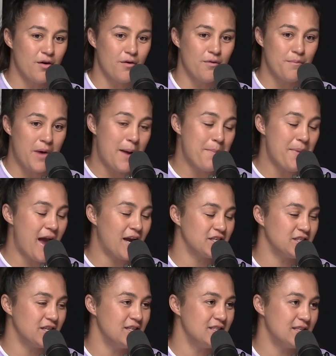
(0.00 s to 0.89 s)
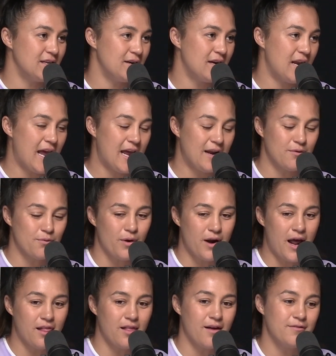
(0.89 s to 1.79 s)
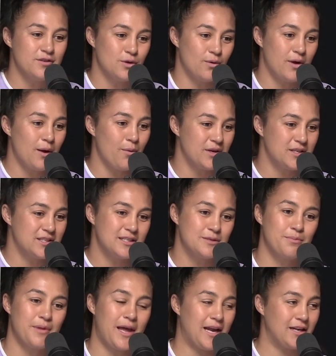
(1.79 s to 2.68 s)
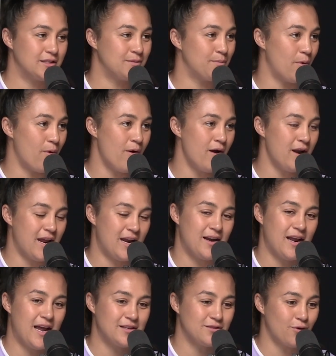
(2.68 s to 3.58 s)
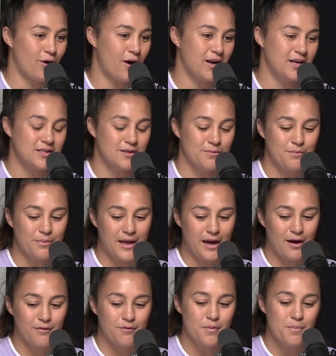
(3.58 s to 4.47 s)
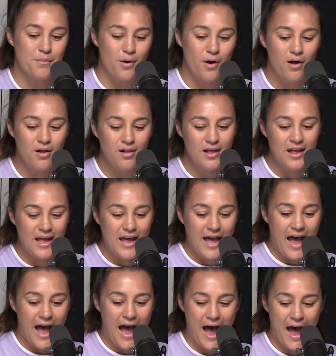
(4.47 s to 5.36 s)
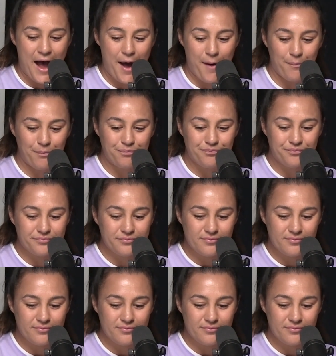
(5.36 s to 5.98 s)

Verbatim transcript: my passions and and what I love doing, which is playing sport, and has grown into playing football, um,